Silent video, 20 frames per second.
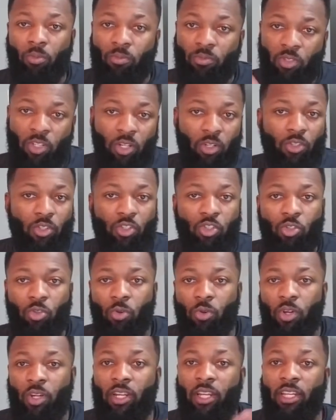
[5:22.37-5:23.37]
Tell your
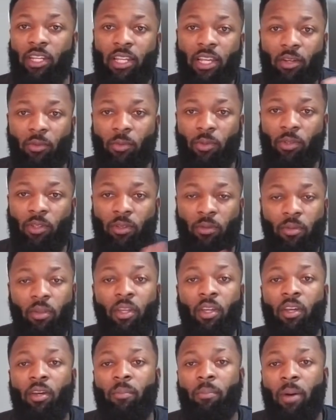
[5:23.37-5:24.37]
story, connect with the
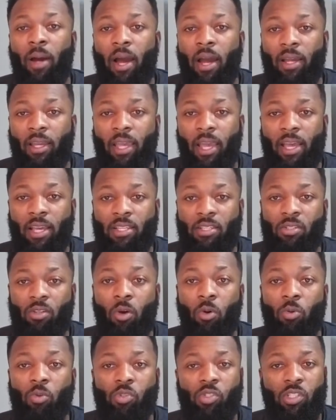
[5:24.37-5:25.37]
podcast
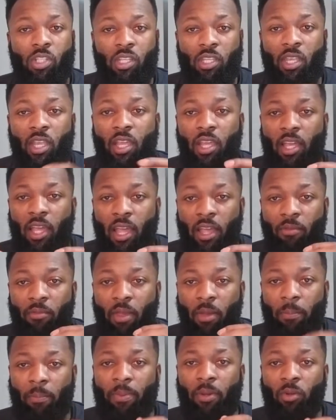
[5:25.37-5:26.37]
host,
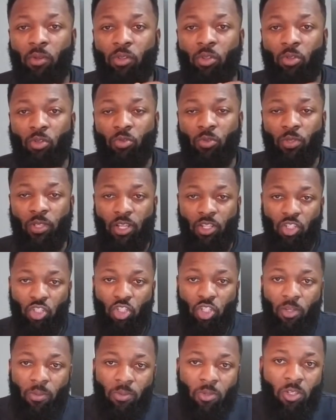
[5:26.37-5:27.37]
and build those
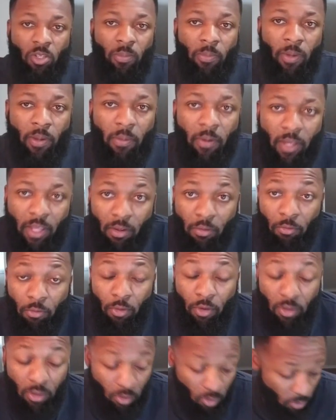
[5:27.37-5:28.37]
relationships to be able to get in
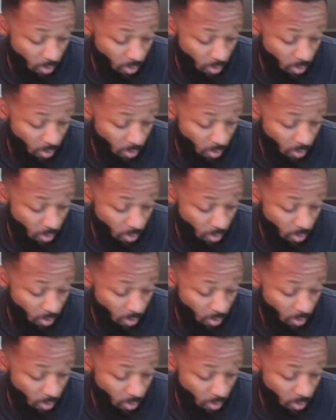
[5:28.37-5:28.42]
front of those